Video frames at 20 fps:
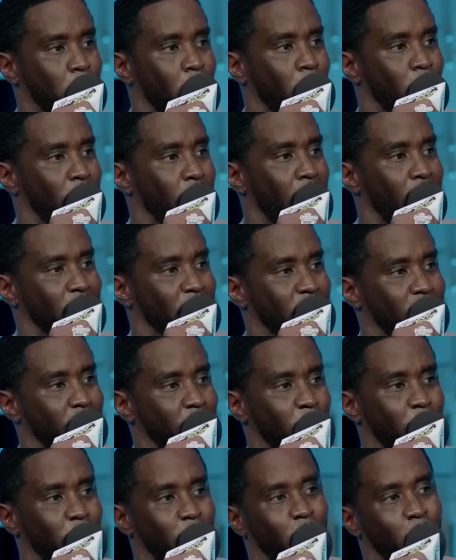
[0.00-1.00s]
his pockets,
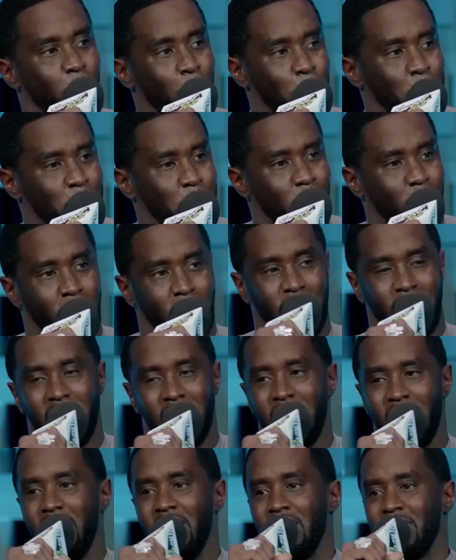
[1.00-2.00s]
and kept his
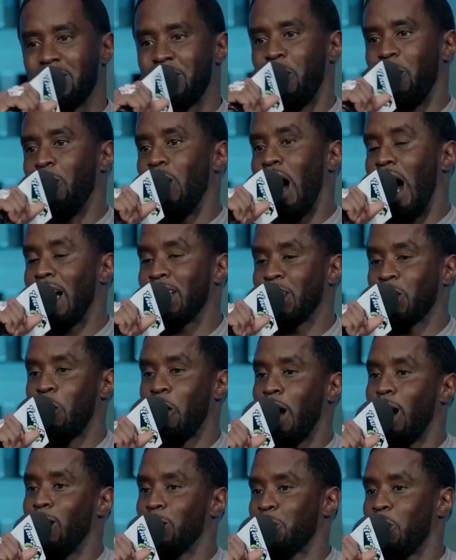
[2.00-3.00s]
influence alive in the
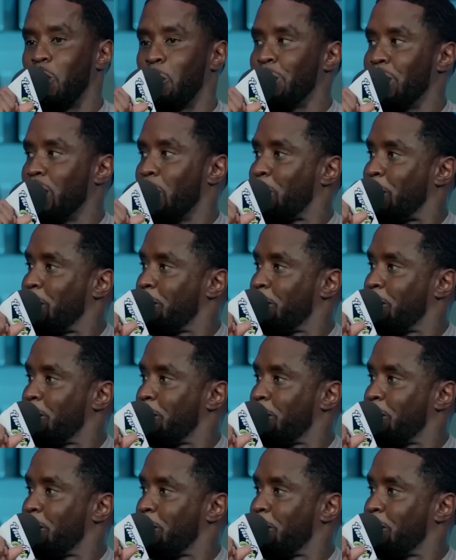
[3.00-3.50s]
game. He